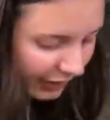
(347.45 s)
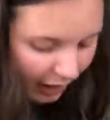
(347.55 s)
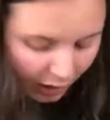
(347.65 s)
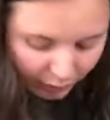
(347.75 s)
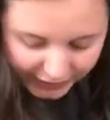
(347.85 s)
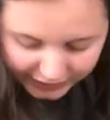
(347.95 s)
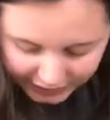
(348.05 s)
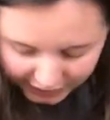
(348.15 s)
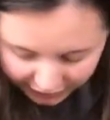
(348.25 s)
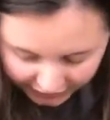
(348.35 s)
always
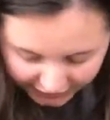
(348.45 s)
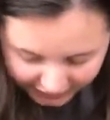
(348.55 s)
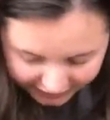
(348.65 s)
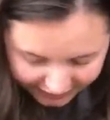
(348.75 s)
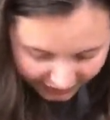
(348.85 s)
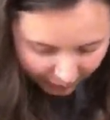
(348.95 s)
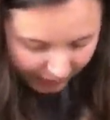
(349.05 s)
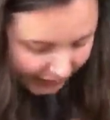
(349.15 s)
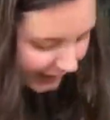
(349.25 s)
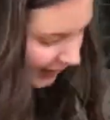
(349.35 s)
curious, and they
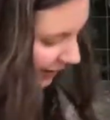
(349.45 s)
want to eat